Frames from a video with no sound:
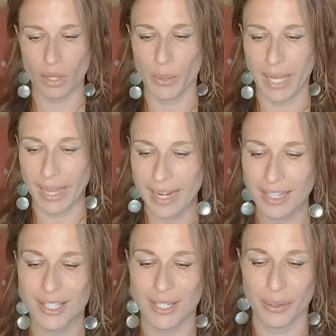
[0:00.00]

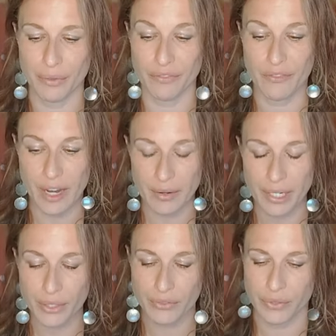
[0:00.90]
Okay, so
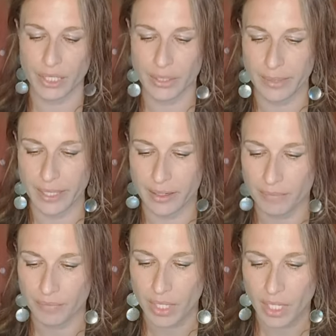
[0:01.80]
very good for
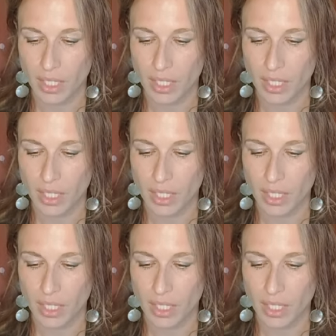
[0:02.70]
career.